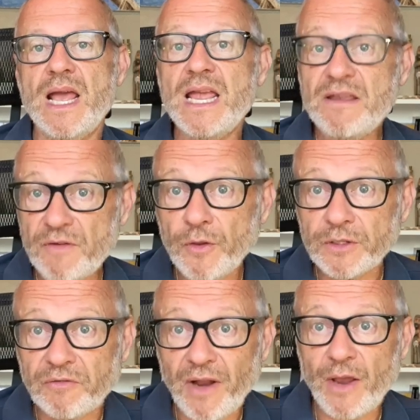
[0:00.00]
Even though
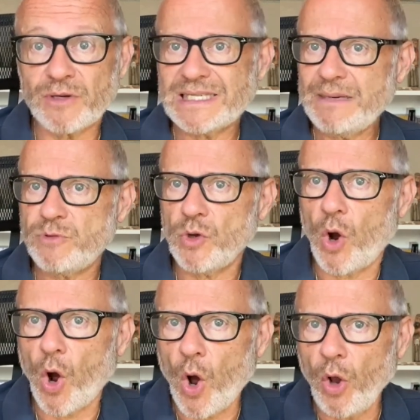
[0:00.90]
the flyers seem to
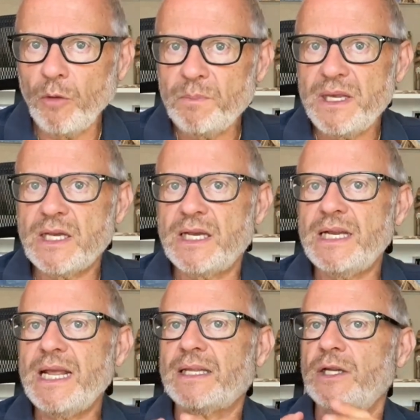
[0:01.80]
all be
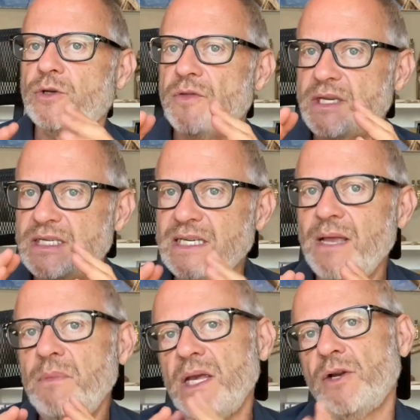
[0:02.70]
connected to the
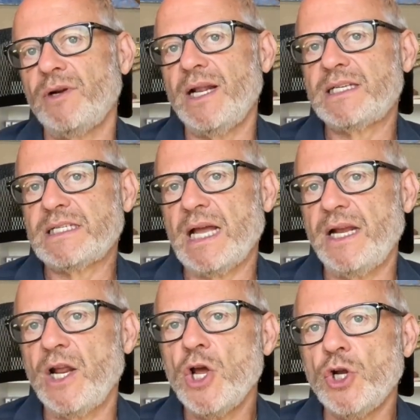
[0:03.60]
same internet
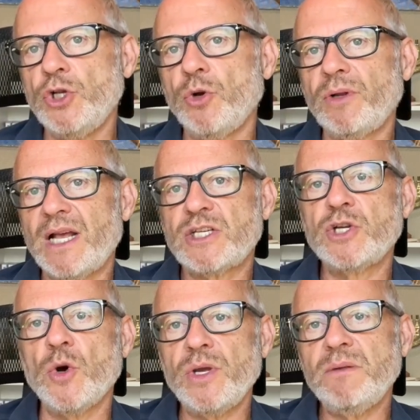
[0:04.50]
site known as
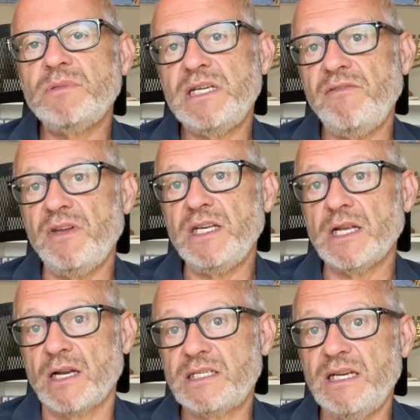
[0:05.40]

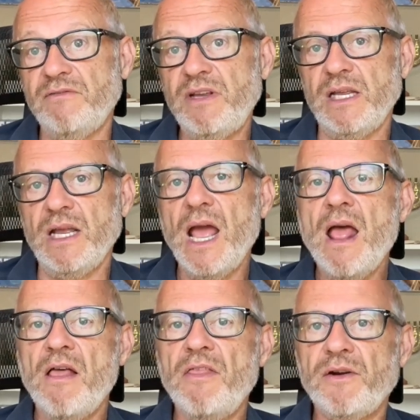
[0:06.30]
goyimtv.tv,
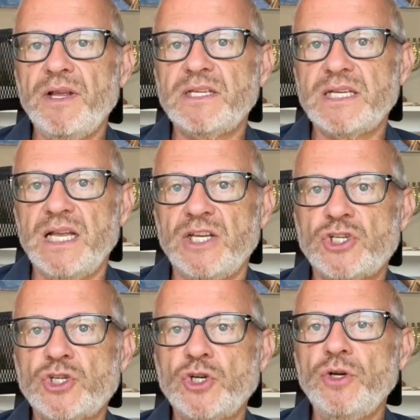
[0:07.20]
there is a
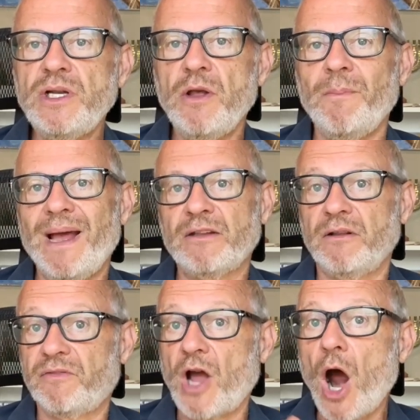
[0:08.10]
certain amount
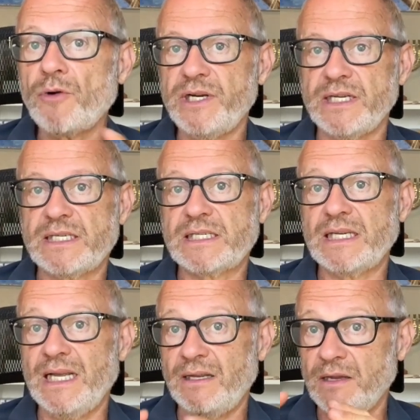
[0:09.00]
of cowardice
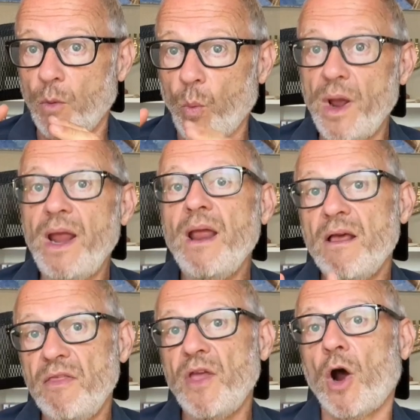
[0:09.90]
in the way
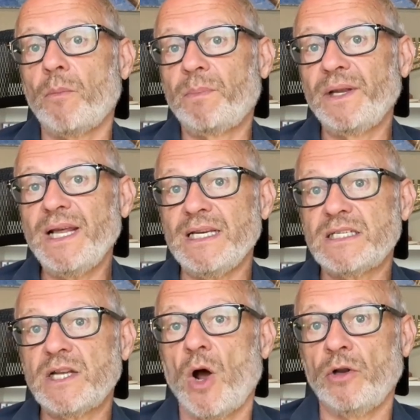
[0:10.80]
they are
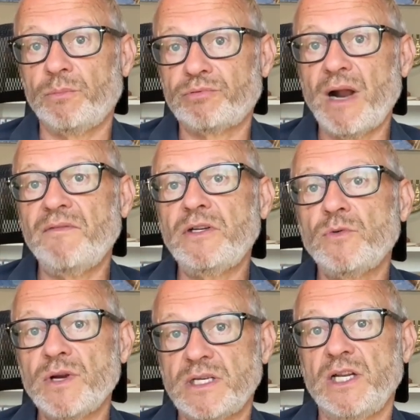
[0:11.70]
placed on private
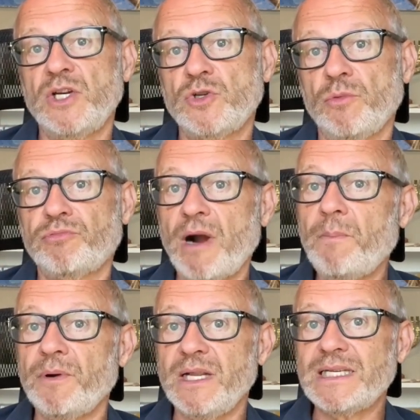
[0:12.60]
residential
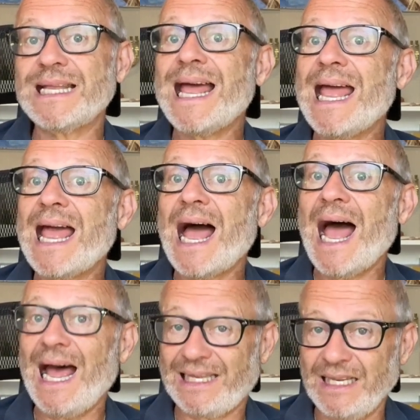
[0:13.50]
properties
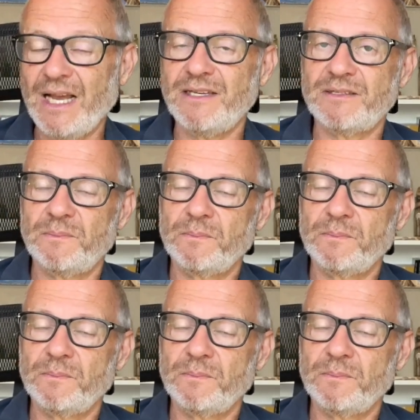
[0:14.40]
at night.